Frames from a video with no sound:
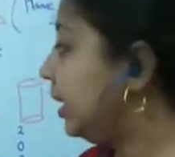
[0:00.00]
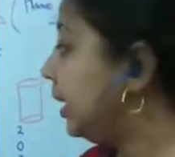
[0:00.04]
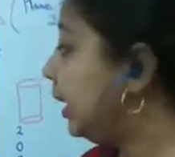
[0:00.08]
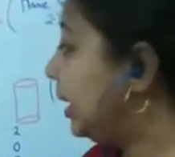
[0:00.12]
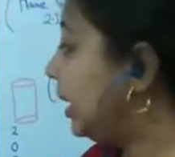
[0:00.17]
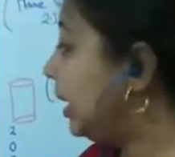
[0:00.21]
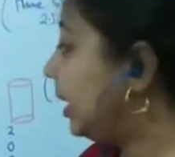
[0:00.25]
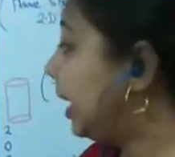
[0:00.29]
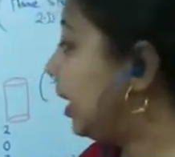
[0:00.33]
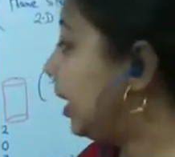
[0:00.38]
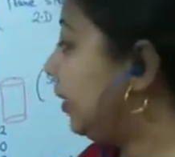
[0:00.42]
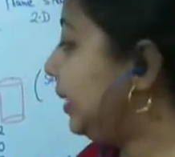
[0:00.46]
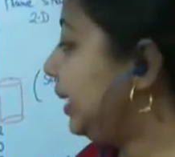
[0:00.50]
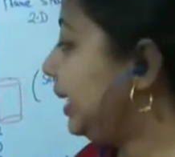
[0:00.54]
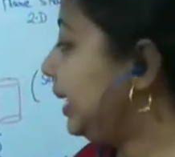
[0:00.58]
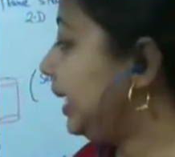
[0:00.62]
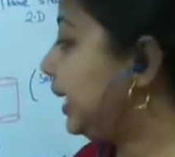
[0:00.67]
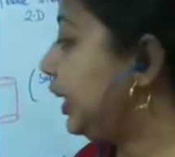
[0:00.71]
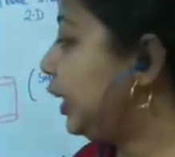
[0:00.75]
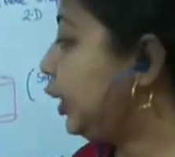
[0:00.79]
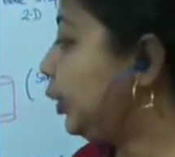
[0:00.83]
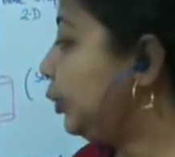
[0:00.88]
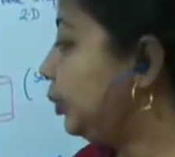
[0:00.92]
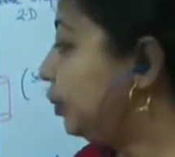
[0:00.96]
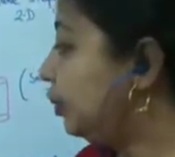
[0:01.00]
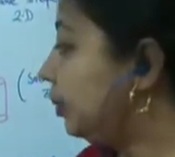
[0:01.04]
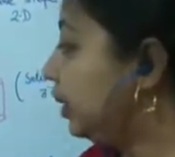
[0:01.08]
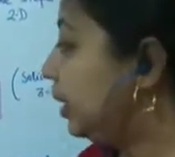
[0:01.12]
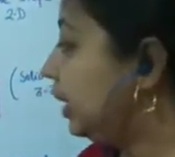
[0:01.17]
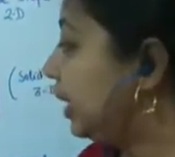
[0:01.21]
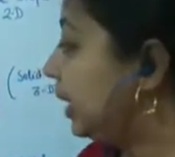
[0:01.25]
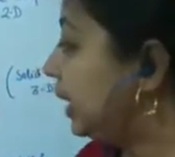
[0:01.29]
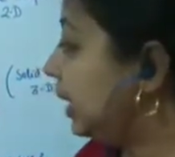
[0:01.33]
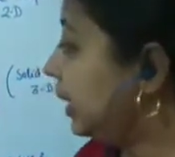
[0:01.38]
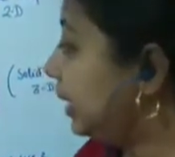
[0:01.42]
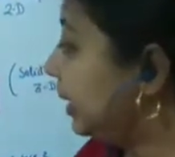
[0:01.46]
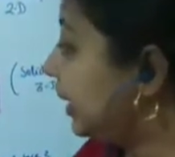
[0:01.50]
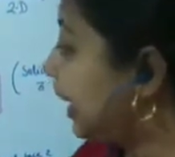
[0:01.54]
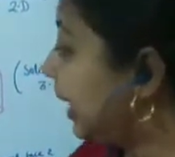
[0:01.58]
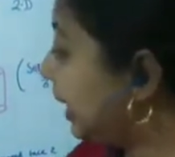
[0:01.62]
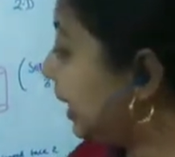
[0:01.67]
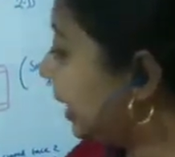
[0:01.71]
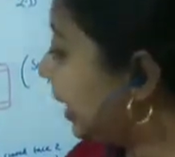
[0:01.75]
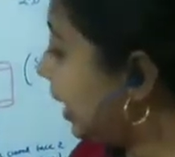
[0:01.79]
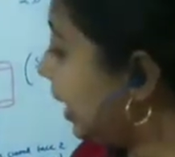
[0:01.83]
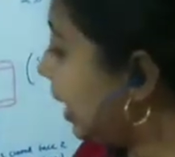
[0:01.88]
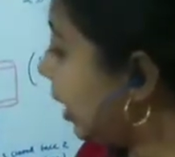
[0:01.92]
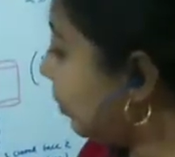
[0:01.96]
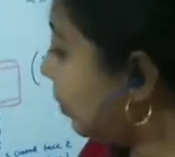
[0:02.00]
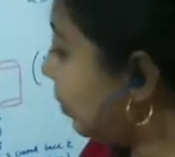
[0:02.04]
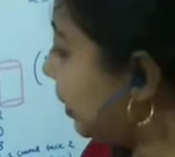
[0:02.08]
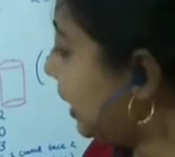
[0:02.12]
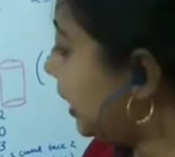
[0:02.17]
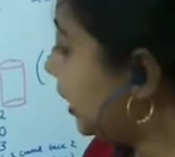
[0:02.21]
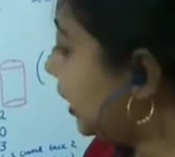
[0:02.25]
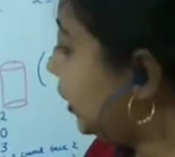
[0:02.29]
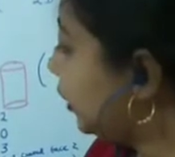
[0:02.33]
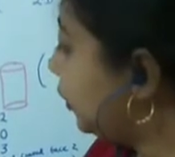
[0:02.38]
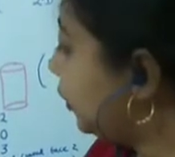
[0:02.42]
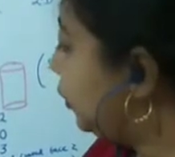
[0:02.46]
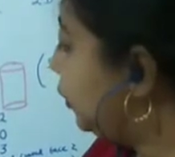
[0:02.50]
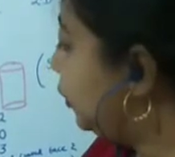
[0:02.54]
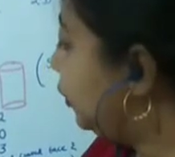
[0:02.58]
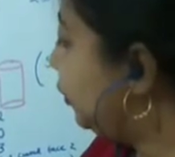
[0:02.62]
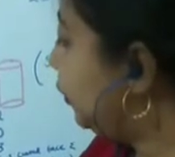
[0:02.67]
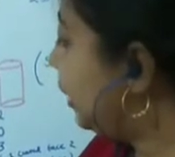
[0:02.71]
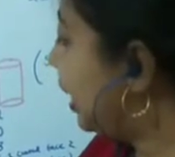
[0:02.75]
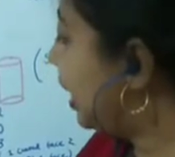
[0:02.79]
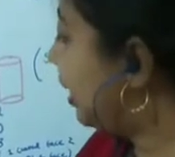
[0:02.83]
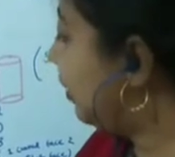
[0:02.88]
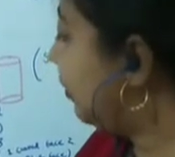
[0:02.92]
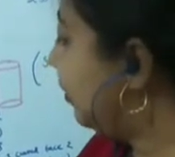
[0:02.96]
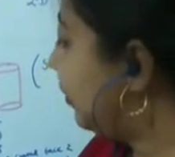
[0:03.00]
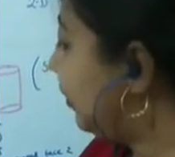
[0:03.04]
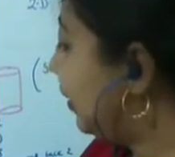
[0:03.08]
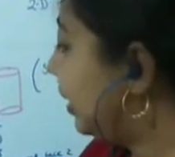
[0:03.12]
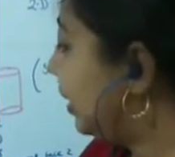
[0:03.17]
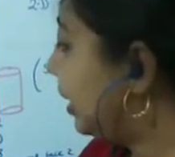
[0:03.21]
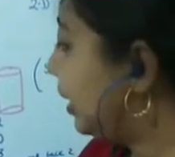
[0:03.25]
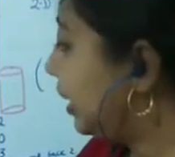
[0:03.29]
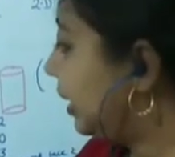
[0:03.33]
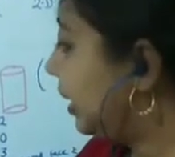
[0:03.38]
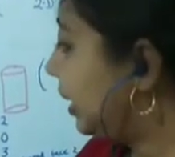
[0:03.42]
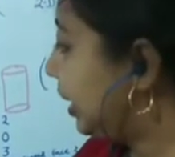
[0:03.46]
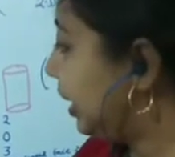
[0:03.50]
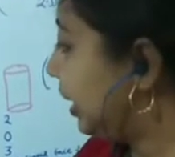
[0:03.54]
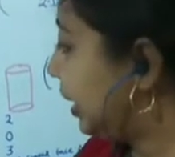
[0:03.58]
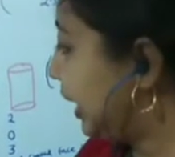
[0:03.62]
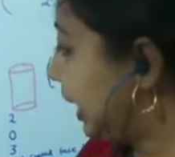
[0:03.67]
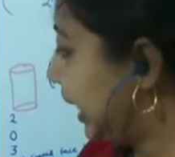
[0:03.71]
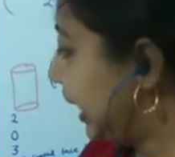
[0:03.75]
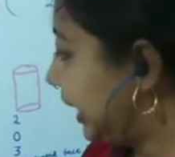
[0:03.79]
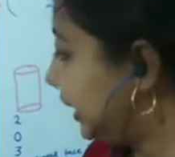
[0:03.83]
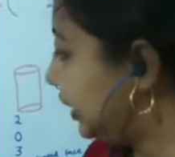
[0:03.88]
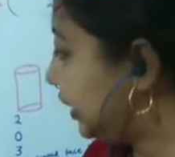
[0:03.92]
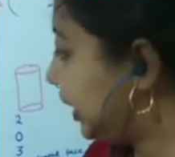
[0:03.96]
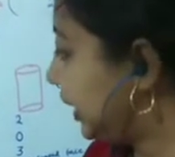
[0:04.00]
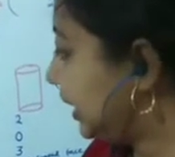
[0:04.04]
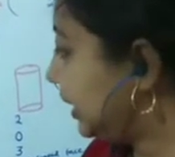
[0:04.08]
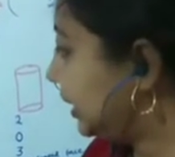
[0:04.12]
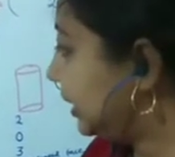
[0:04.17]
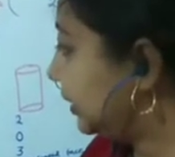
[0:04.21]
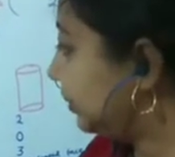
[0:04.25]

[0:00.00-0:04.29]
Now, in a cube there are how many? 12 edges.